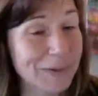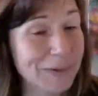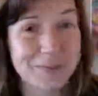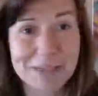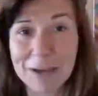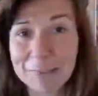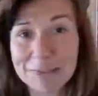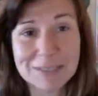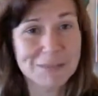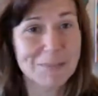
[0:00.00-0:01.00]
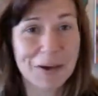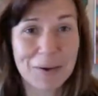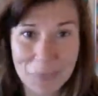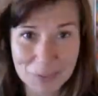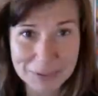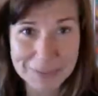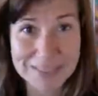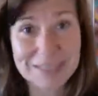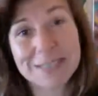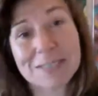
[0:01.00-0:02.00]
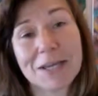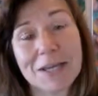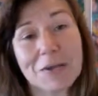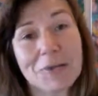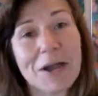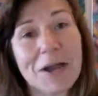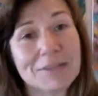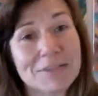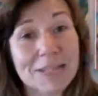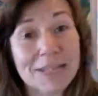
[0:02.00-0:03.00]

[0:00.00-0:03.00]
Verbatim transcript: who's come into my world since I arrived.